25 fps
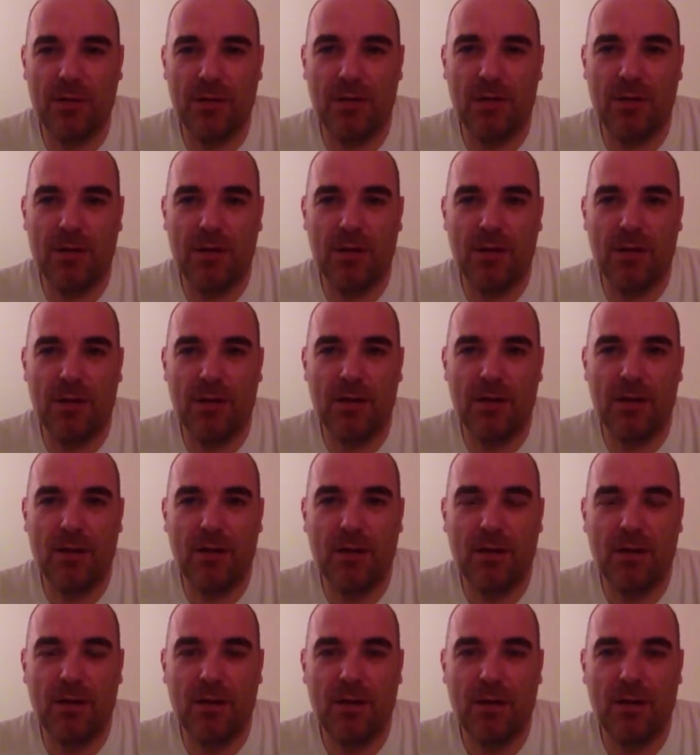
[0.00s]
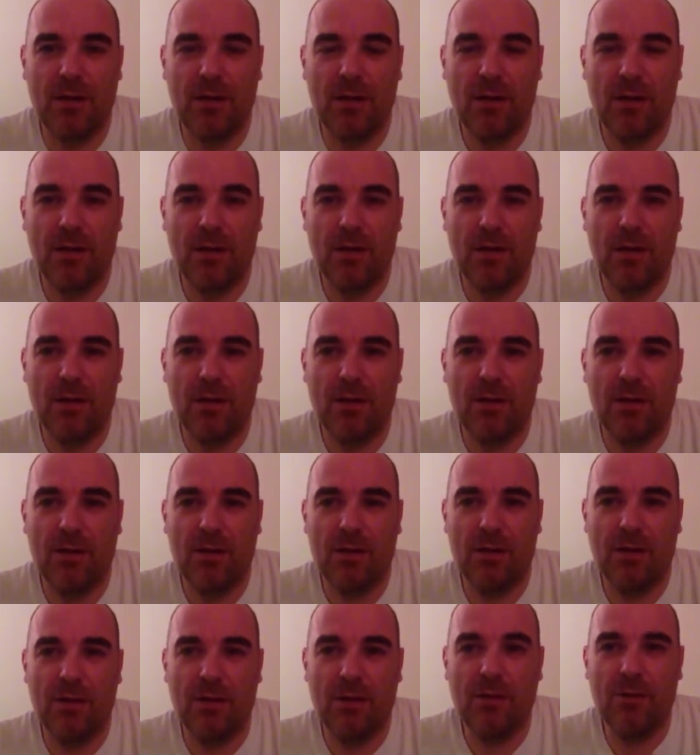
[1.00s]
there.
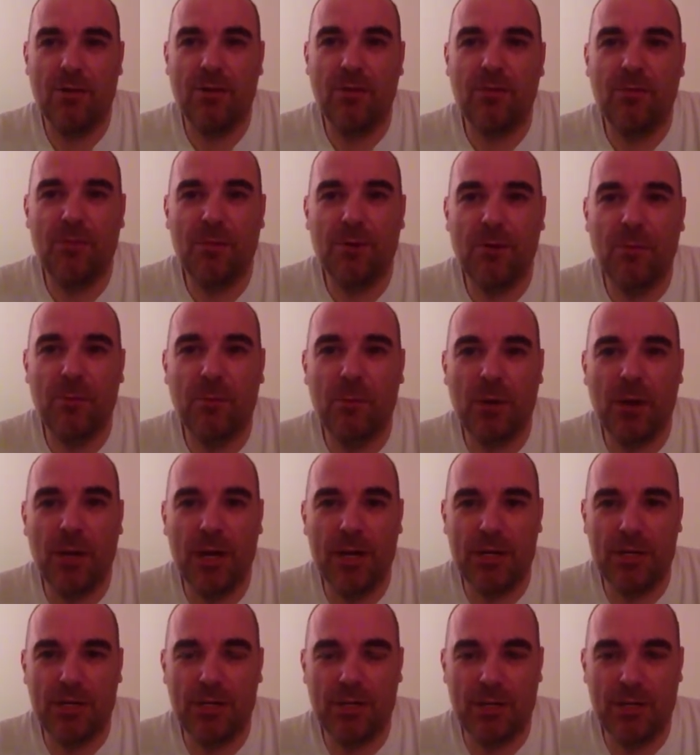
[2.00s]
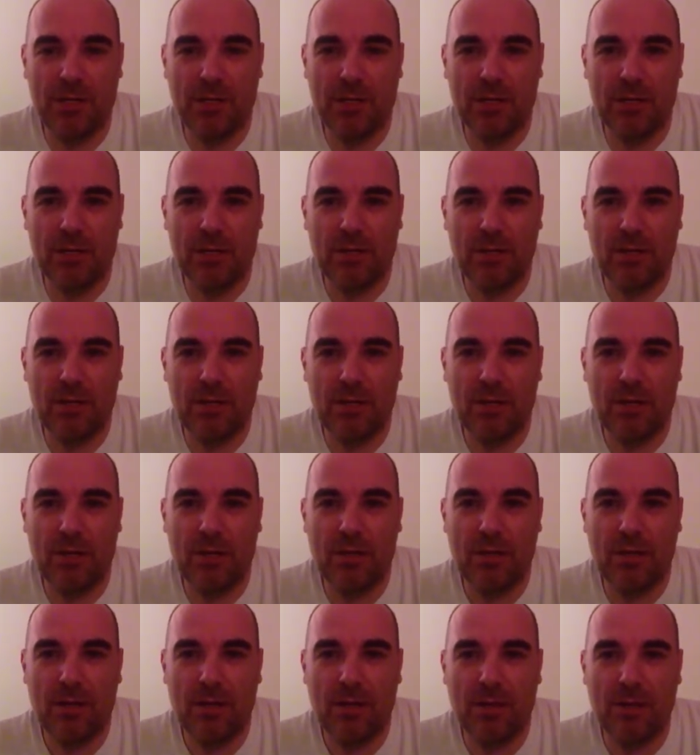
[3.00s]
You don't feel pressured.
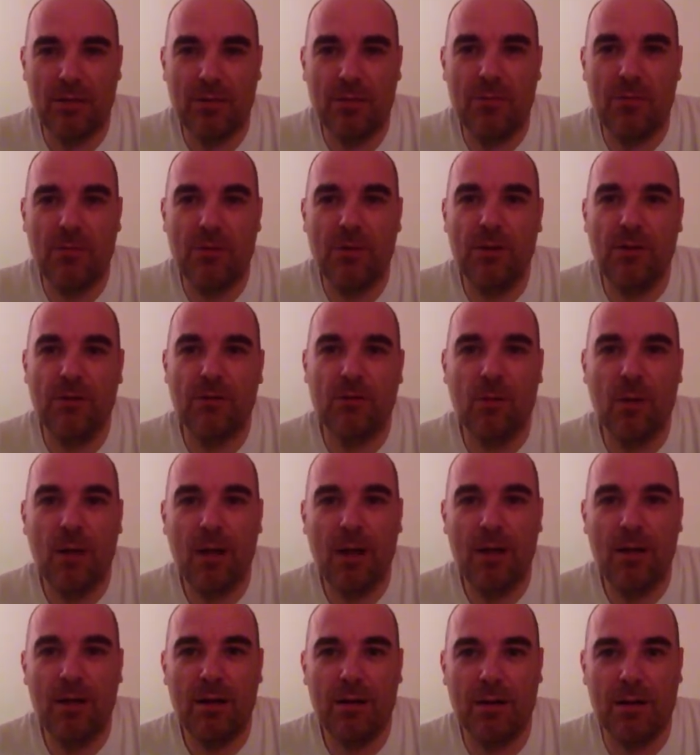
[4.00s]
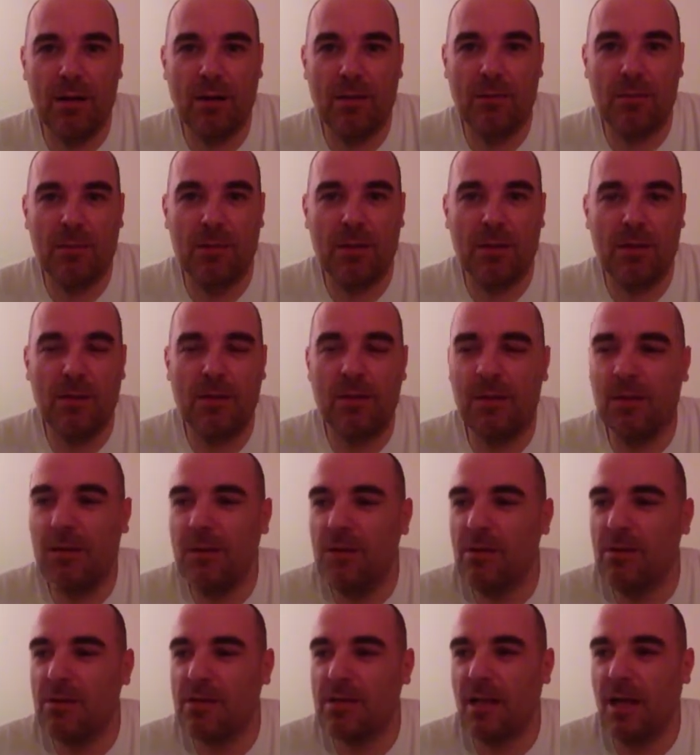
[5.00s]
You feel welcomed. And
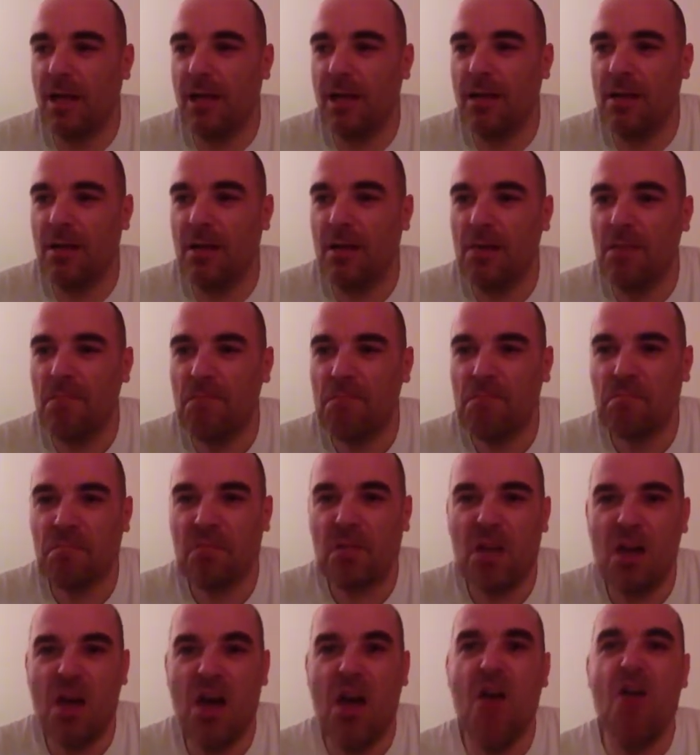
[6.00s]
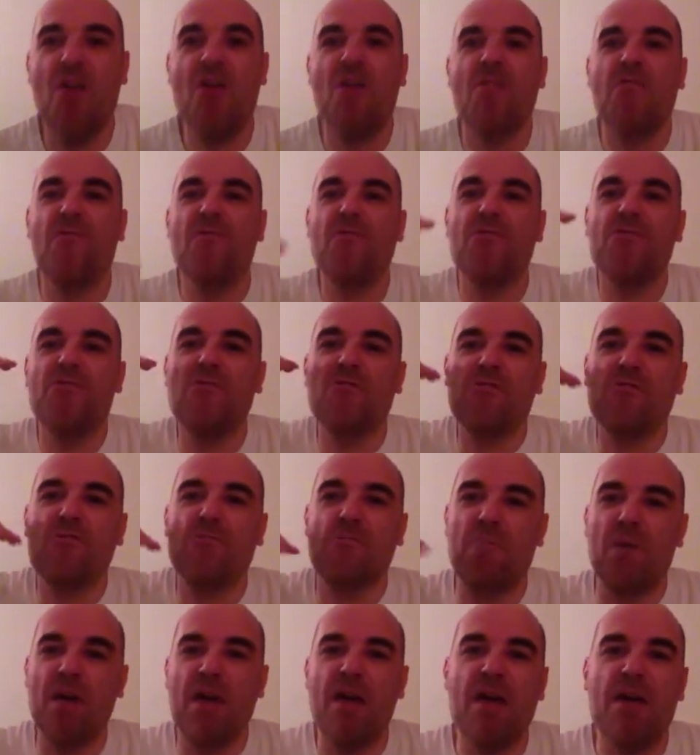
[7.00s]
here is like, oh, if you
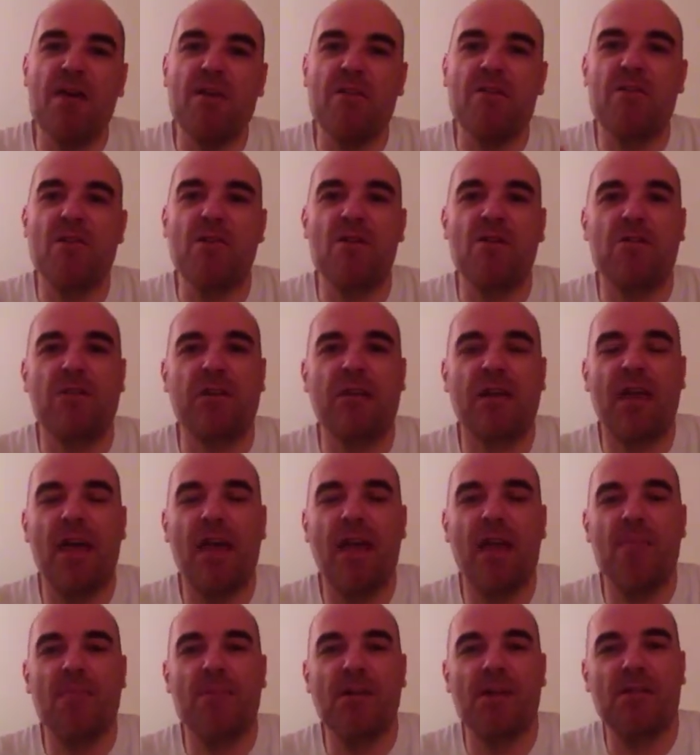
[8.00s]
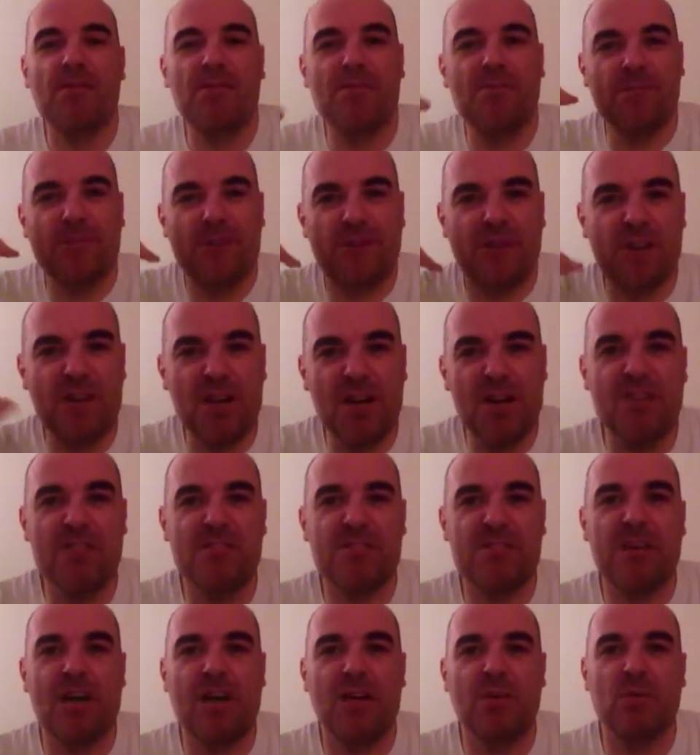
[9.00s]
obey, you okay. But if you
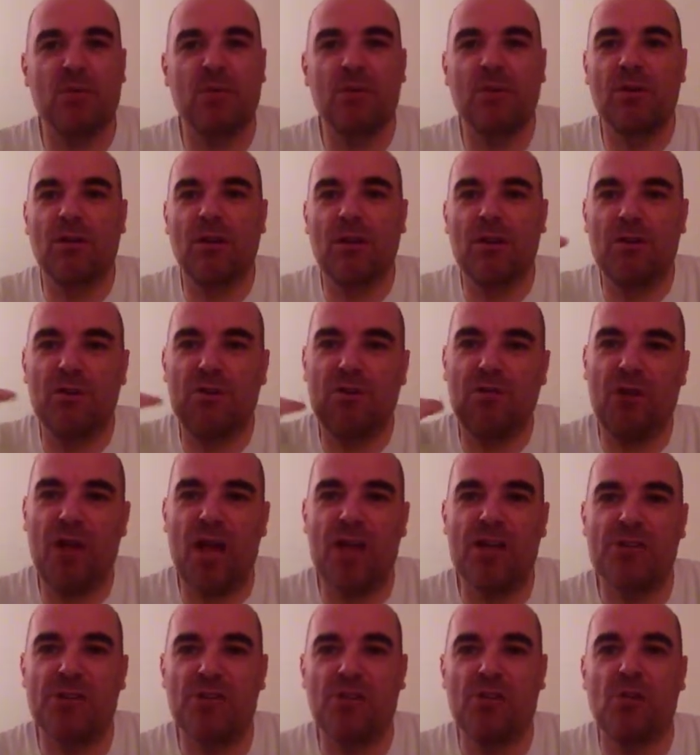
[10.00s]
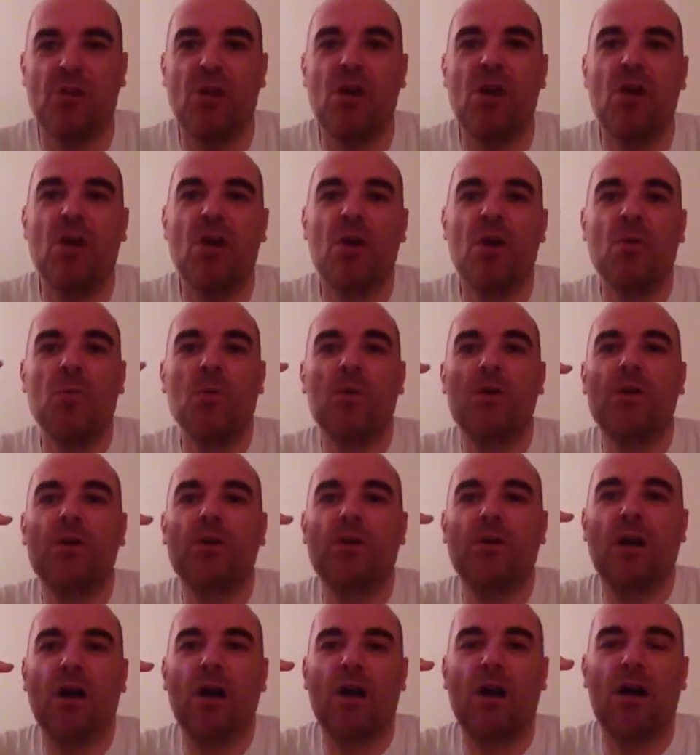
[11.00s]
criticize, we're gonna crash you. We're
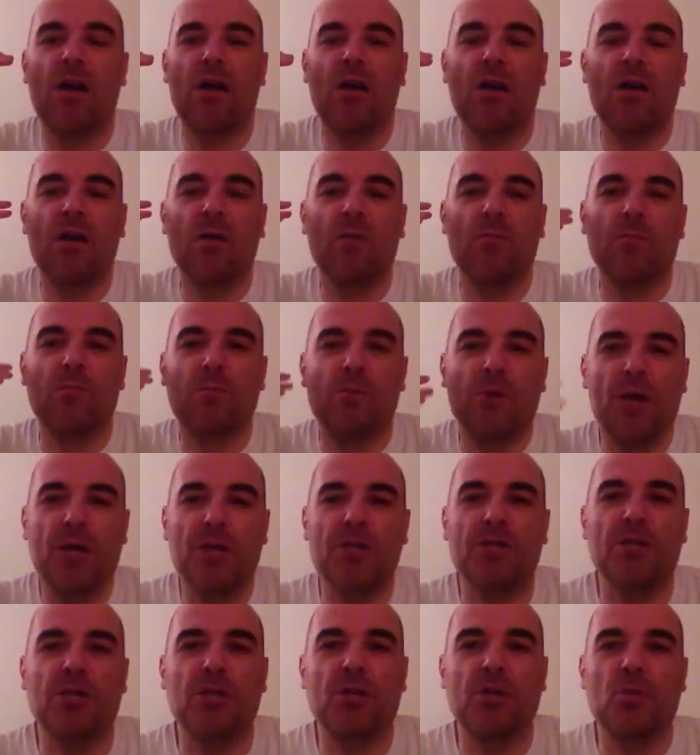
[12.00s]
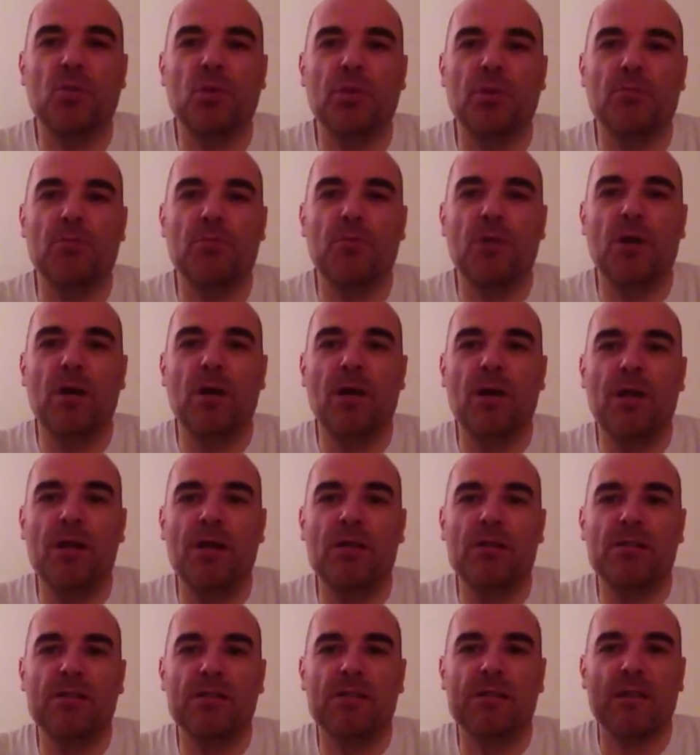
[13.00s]
gonna pressure you with
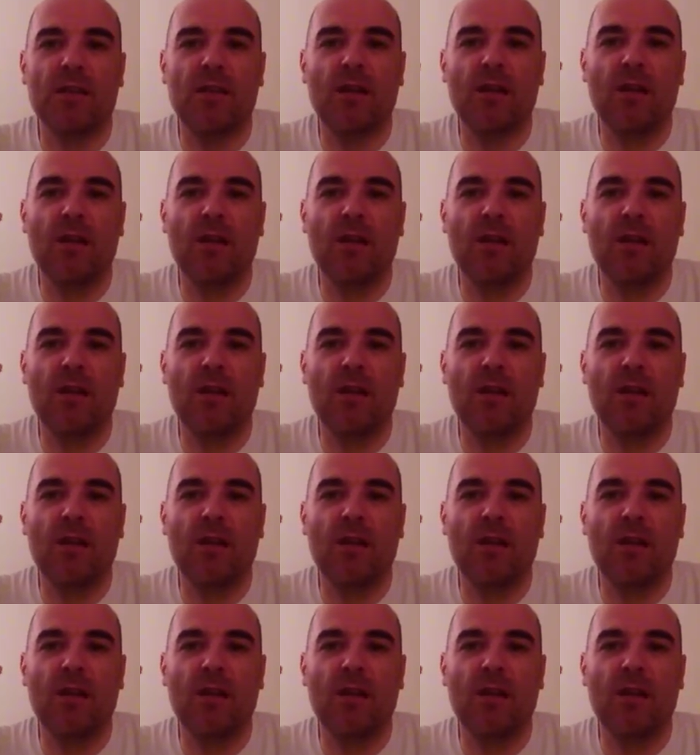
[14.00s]
police.